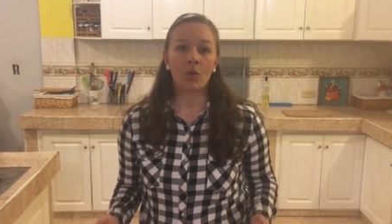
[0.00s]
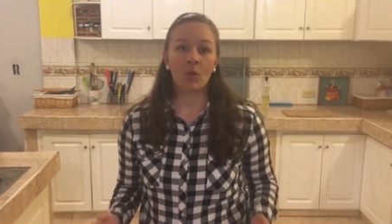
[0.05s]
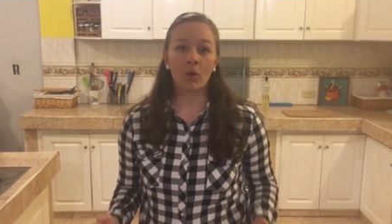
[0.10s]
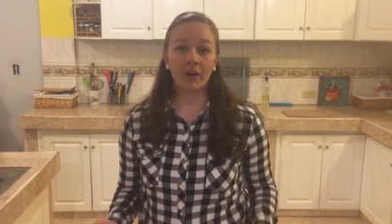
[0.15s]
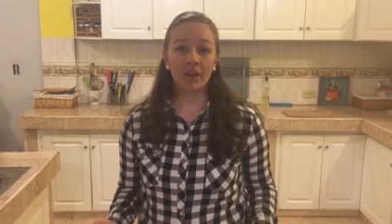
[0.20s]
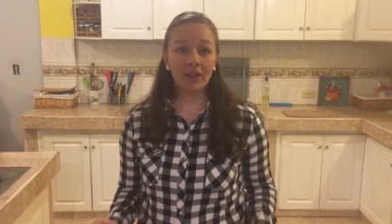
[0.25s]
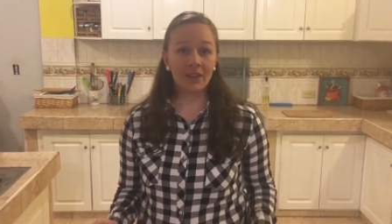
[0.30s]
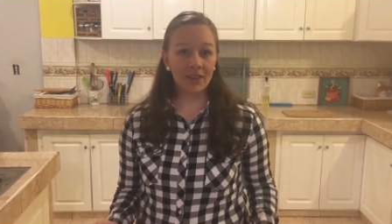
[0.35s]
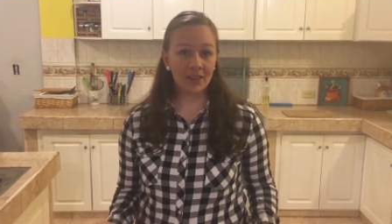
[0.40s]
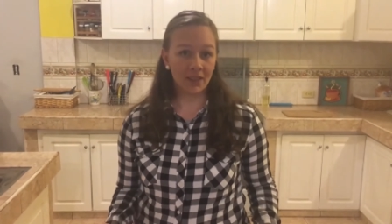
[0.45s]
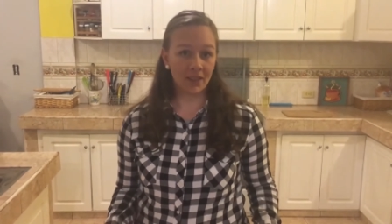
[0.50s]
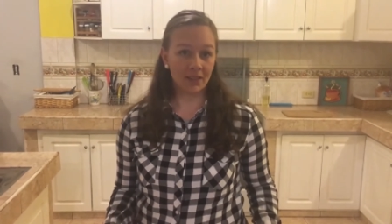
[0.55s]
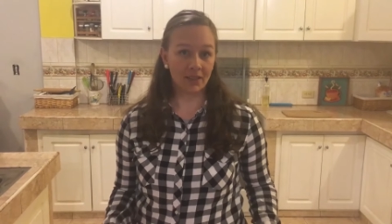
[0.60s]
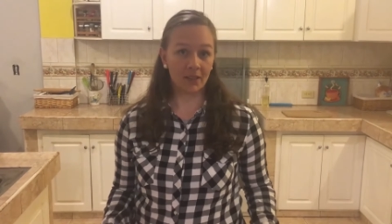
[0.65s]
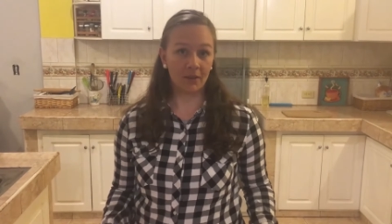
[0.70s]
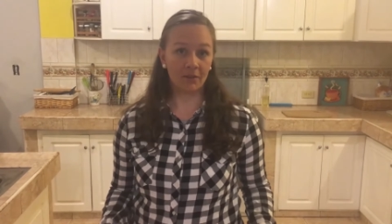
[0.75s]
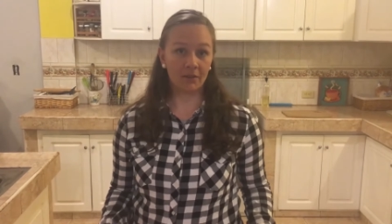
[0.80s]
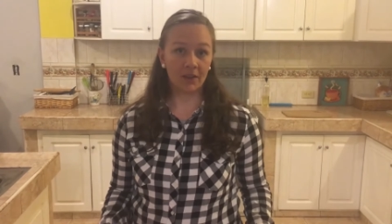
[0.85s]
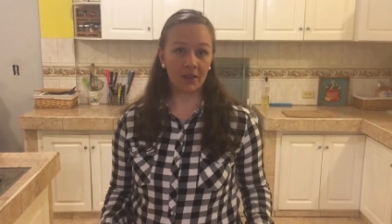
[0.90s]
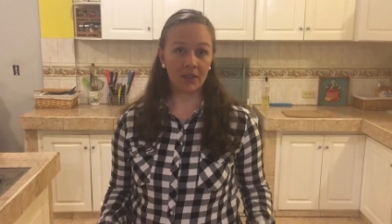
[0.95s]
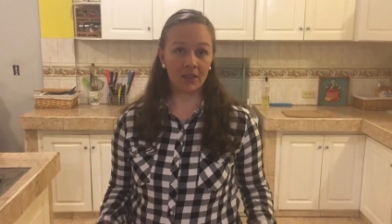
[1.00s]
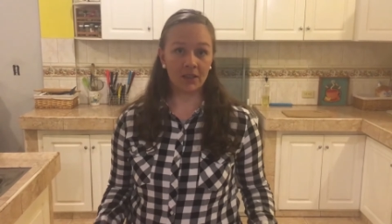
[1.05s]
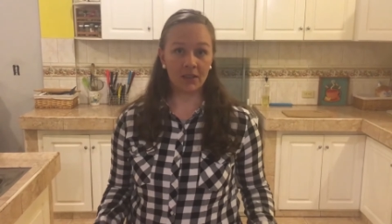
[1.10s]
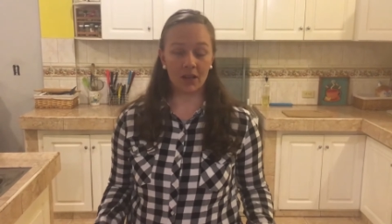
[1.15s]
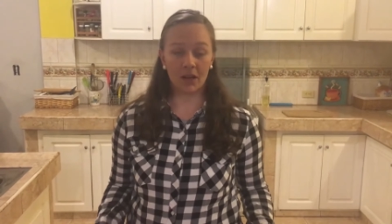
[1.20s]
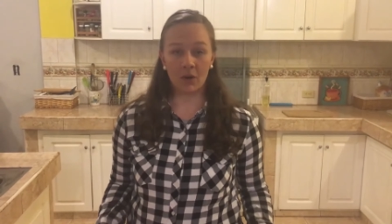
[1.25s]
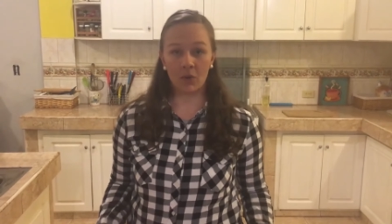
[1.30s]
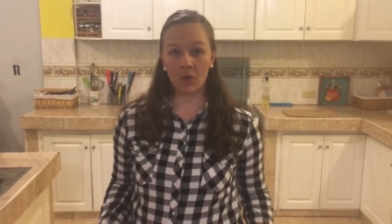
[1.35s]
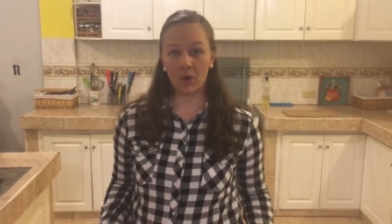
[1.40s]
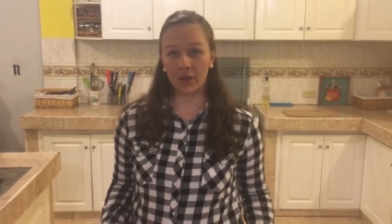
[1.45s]
One of these activities that
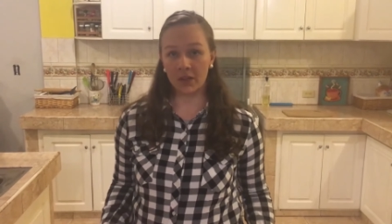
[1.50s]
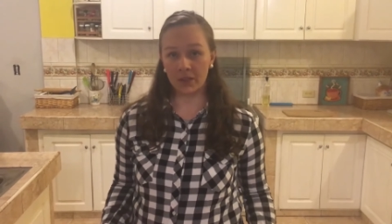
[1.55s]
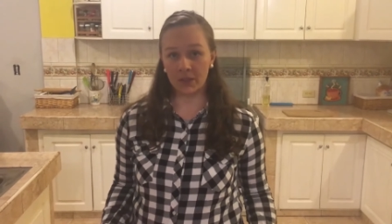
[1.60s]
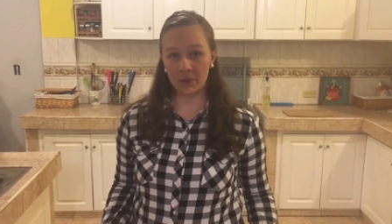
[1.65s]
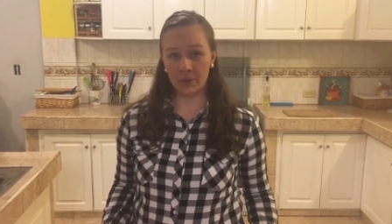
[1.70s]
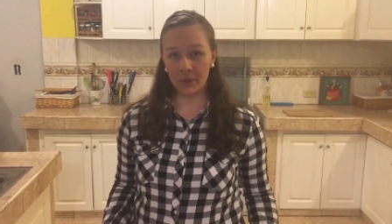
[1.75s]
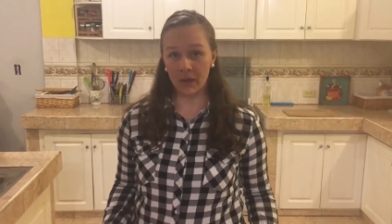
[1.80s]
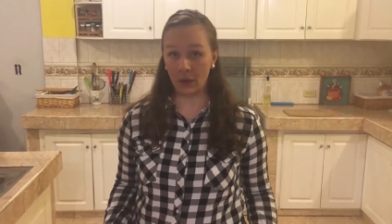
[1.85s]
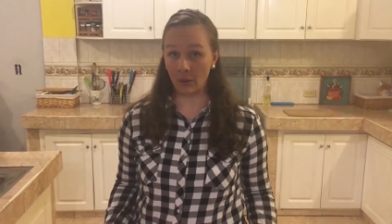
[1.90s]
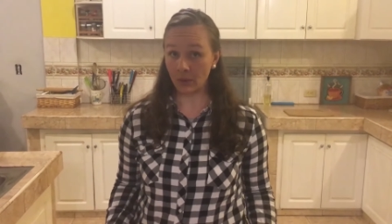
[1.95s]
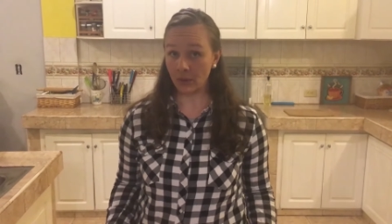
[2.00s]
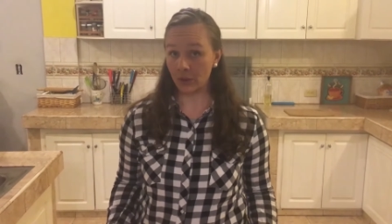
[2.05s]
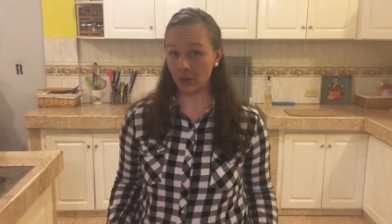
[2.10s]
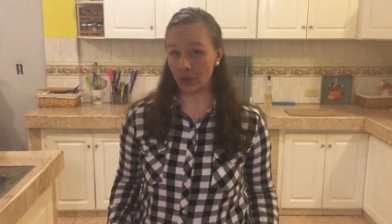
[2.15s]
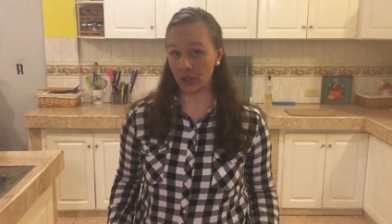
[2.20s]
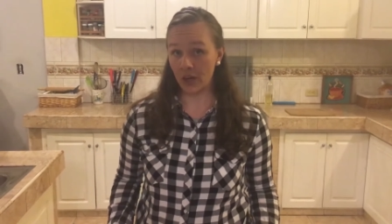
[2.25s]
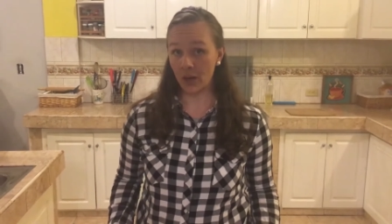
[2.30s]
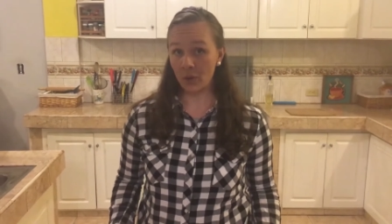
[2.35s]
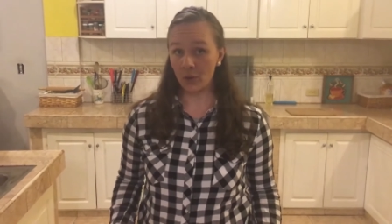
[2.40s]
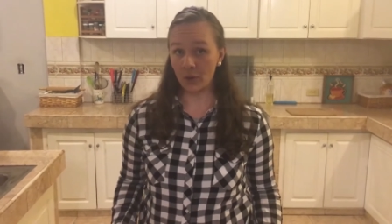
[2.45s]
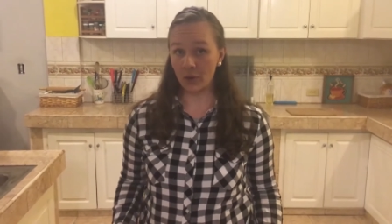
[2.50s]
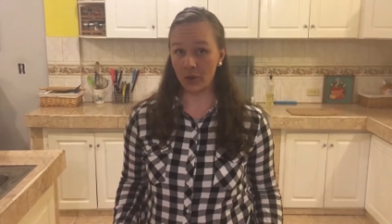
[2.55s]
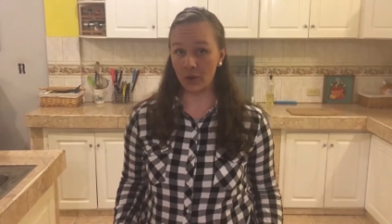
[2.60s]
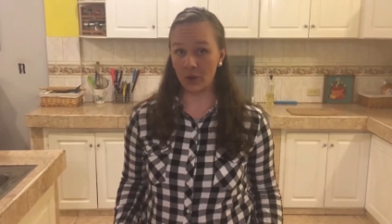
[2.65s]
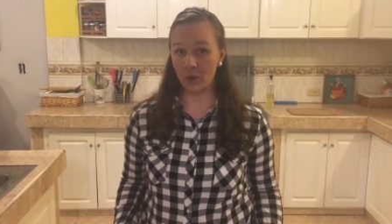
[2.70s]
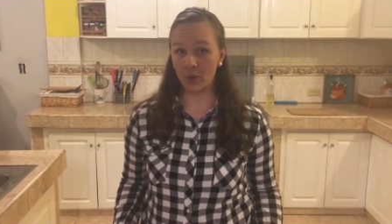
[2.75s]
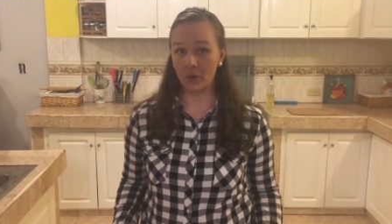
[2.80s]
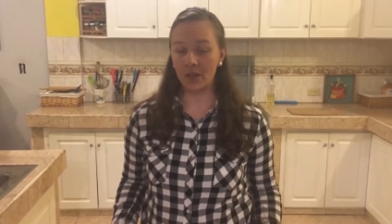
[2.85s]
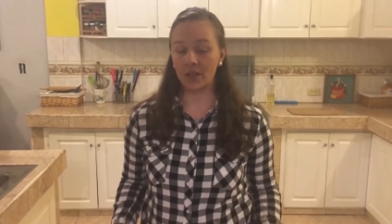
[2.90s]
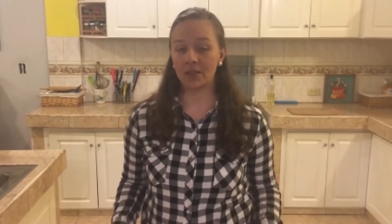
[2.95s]
I wanted to be able to share with
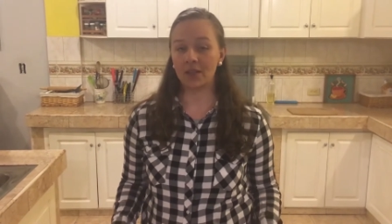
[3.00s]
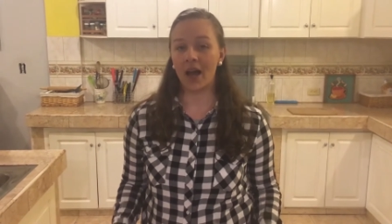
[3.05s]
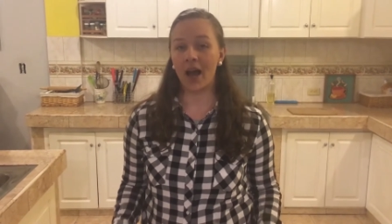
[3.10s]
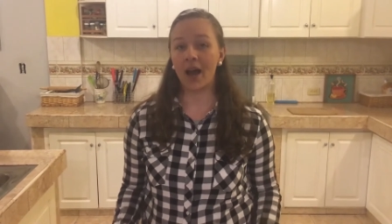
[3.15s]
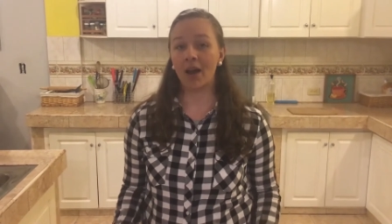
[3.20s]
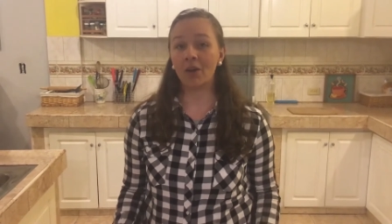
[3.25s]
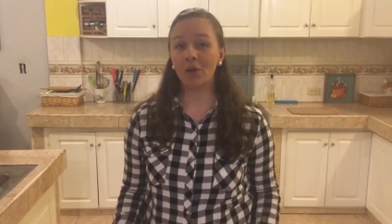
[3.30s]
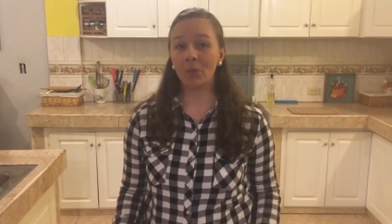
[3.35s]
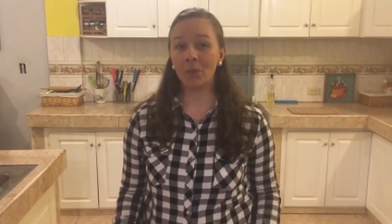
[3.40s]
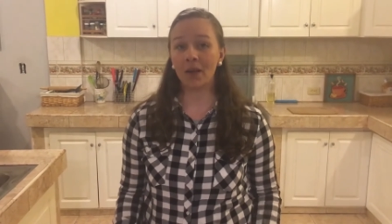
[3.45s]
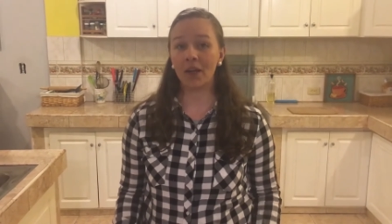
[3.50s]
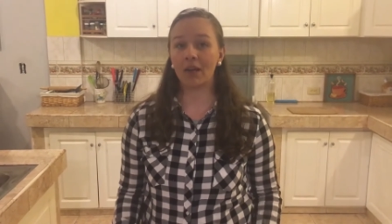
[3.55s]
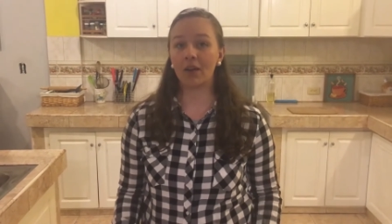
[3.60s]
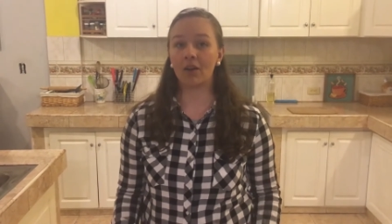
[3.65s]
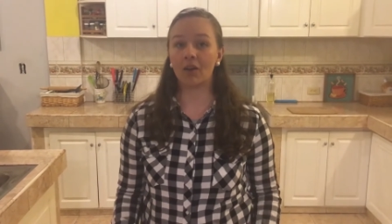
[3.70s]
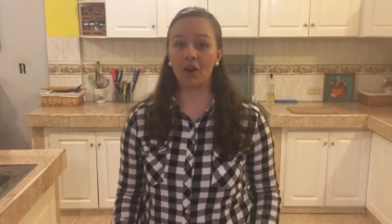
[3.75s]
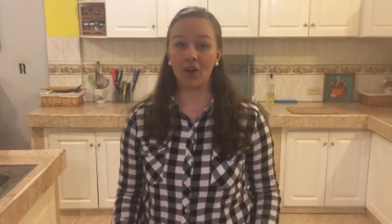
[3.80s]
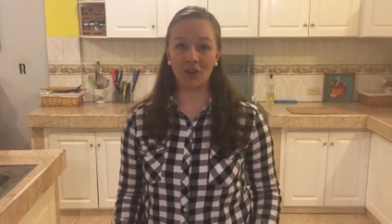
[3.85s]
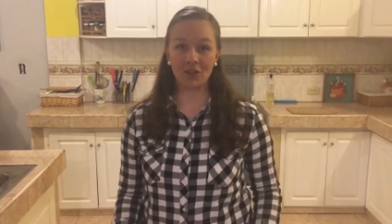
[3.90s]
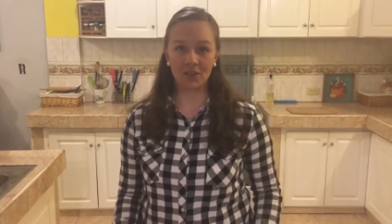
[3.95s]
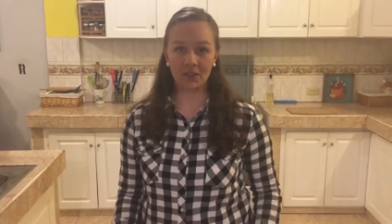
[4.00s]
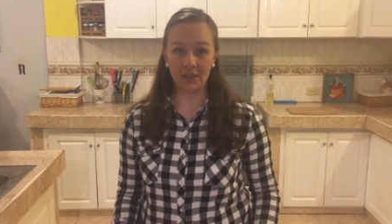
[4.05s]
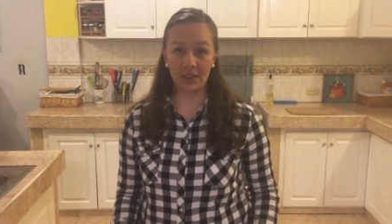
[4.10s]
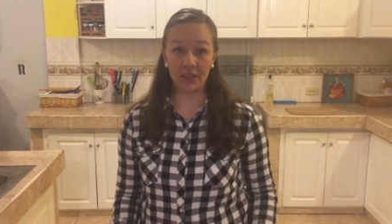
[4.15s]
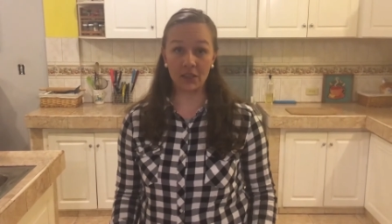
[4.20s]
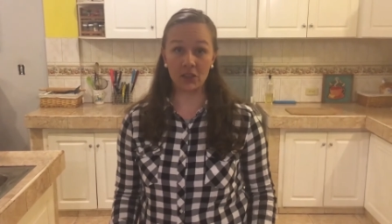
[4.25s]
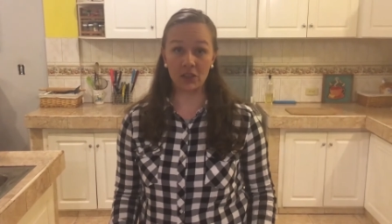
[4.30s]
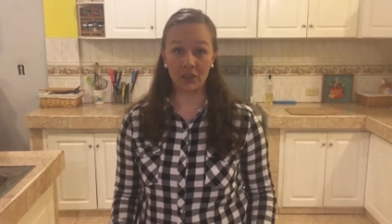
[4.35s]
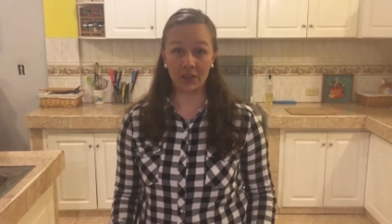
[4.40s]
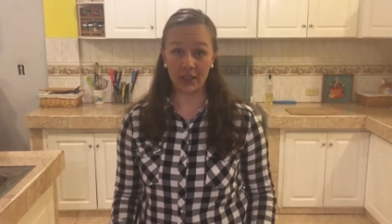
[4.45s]
you is how to make a
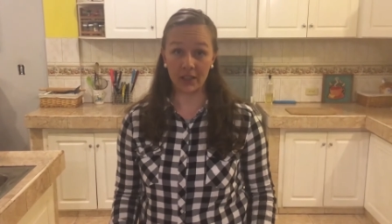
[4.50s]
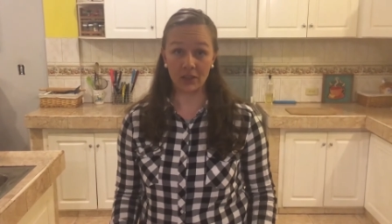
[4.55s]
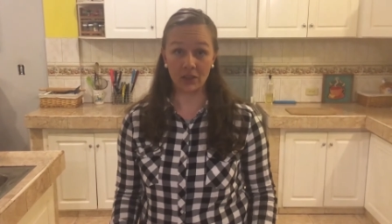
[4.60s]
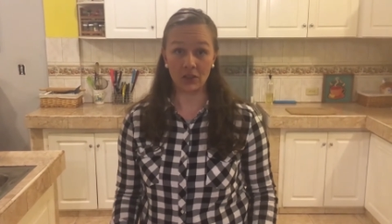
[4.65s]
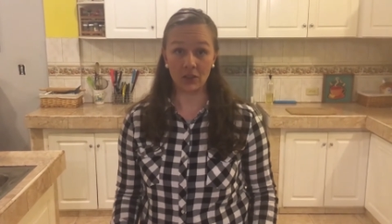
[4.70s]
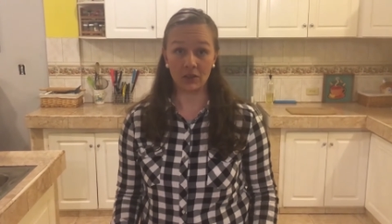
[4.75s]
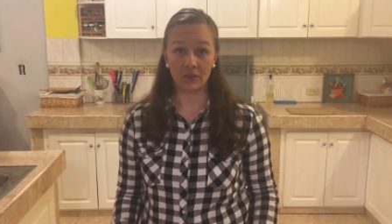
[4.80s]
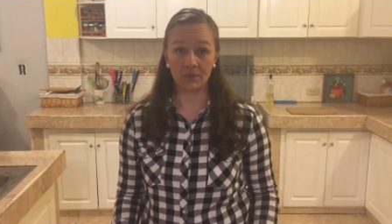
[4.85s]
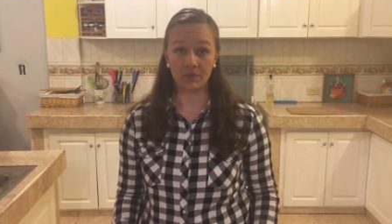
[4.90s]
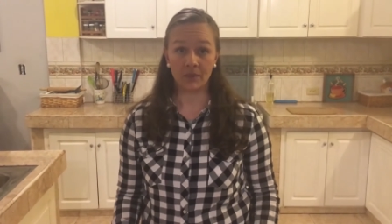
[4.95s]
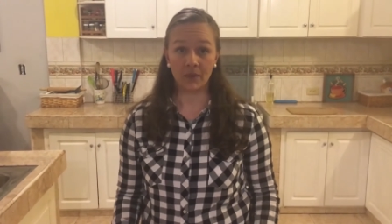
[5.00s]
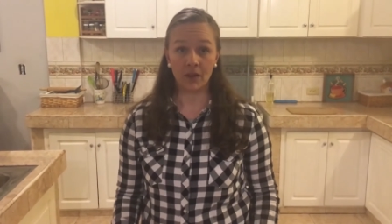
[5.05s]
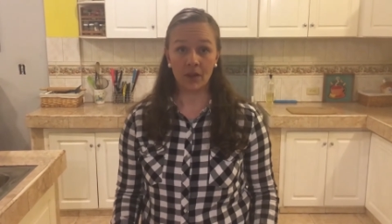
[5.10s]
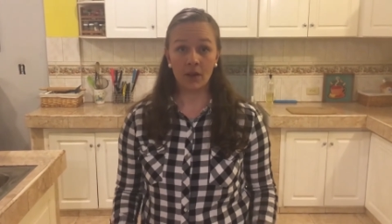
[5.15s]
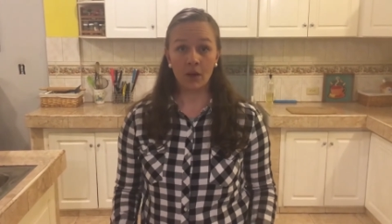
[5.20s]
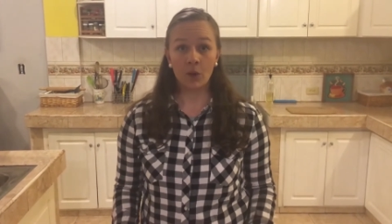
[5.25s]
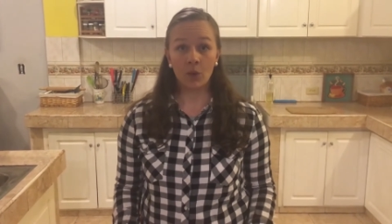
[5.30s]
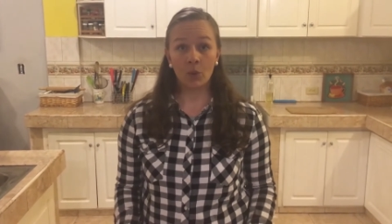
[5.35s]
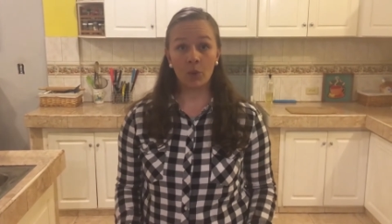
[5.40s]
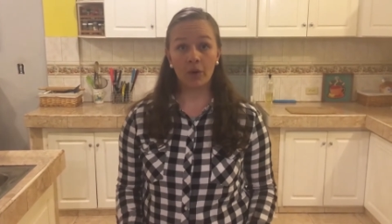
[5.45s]
constellation lantern.